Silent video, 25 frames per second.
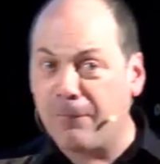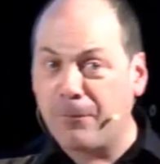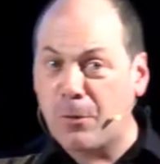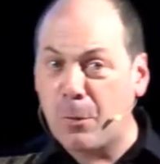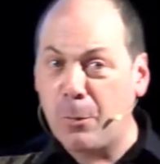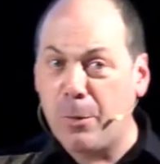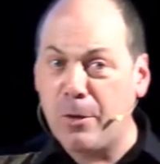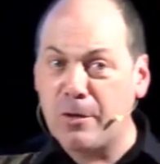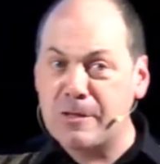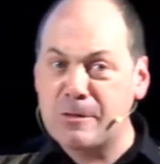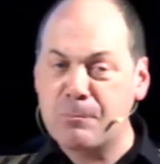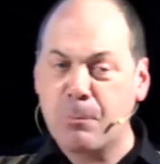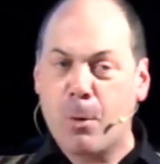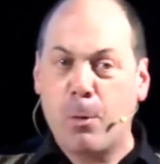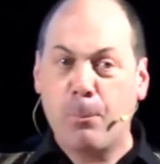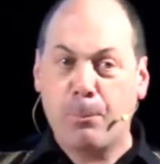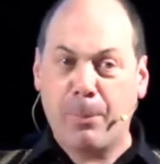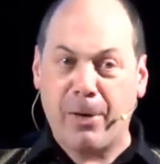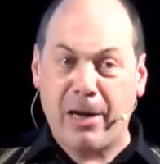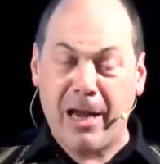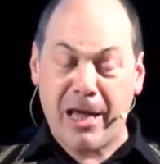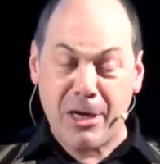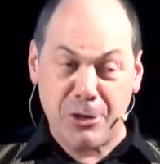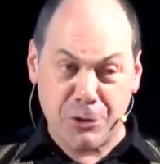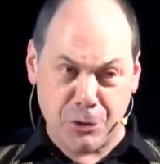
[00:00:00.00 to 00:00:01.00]
the world's
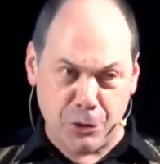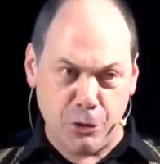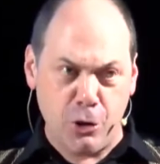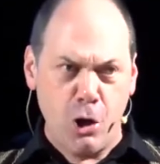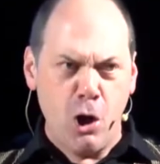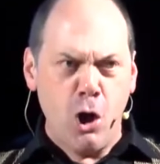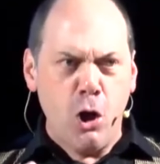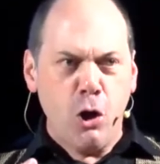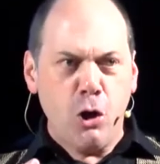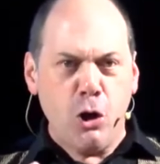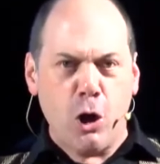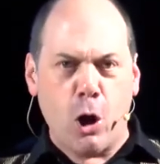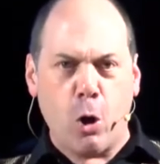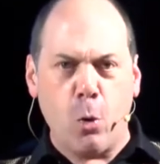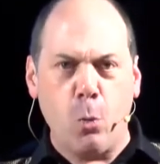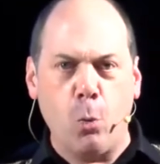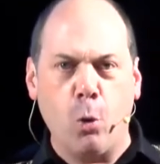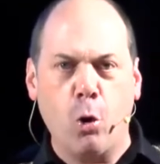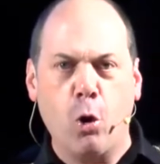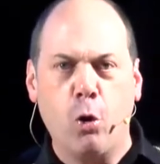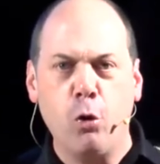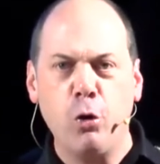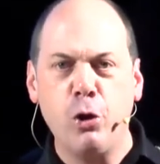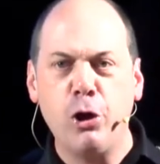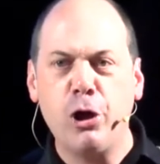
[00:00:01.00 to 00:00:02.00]
population no
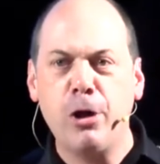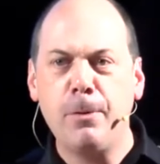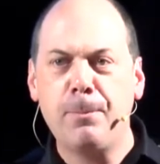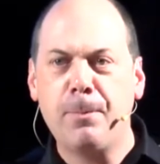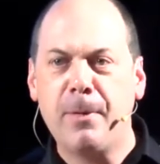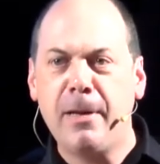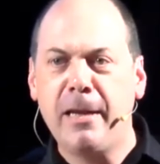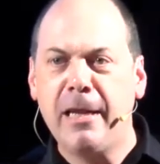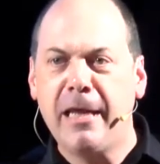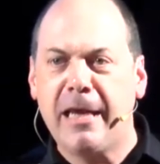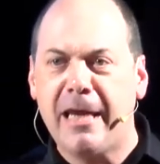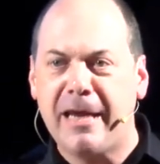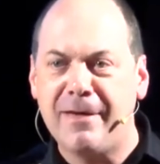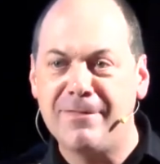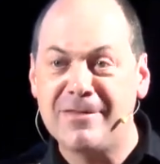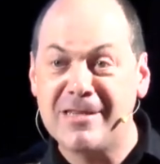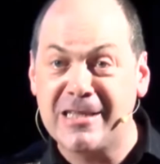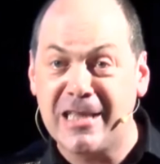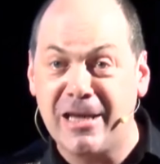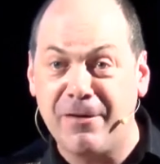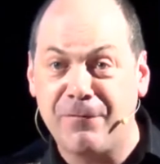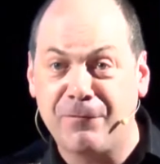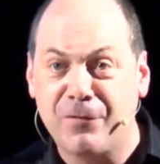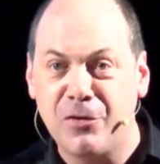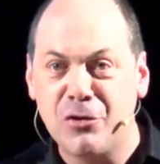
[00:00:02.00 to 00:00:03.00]
longer believes
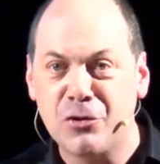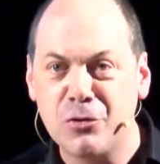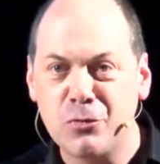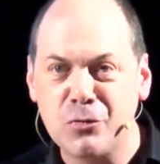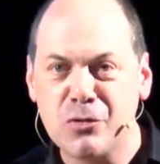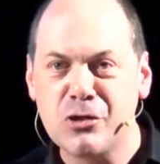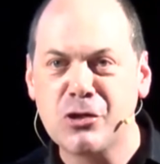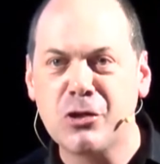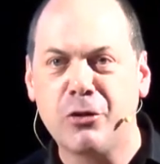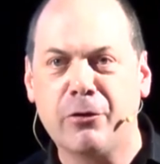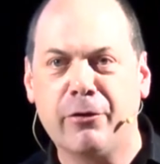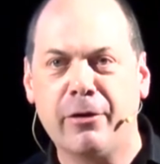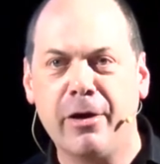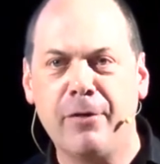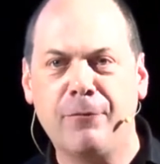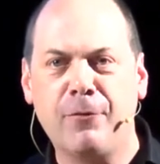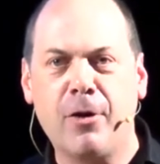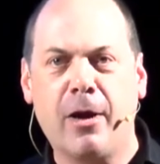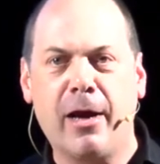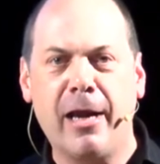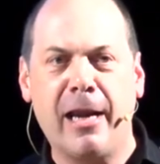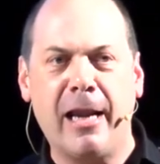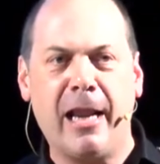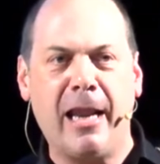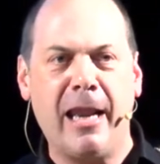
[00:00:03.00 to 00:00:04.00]
the official story of
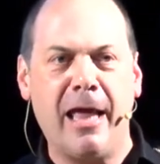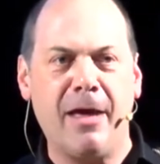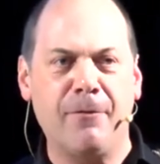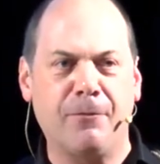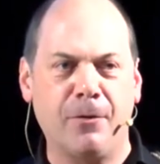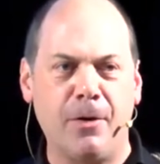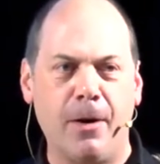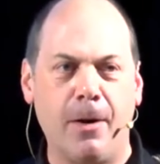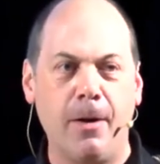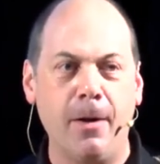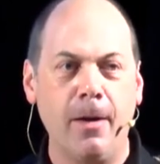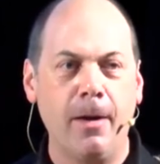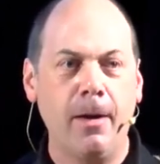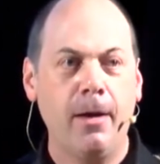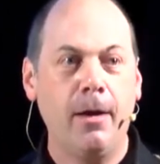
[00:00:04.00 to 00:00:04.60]
9 11.